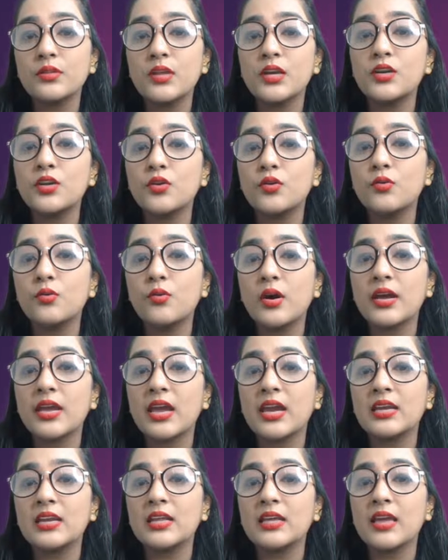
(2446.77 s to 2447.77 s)
that you are
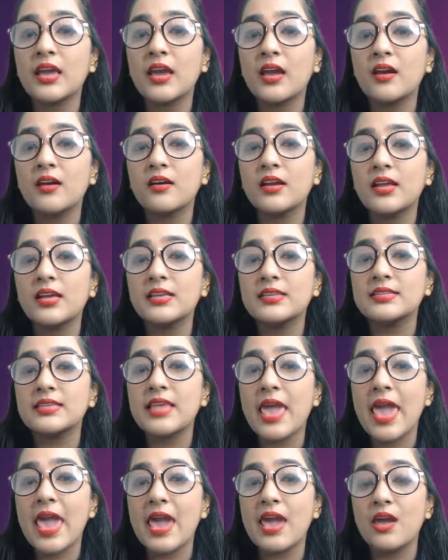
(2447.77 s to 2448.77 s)
getting here is
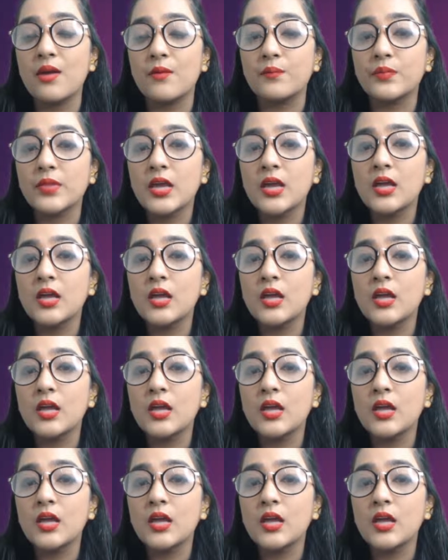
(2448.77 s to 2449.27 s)
M.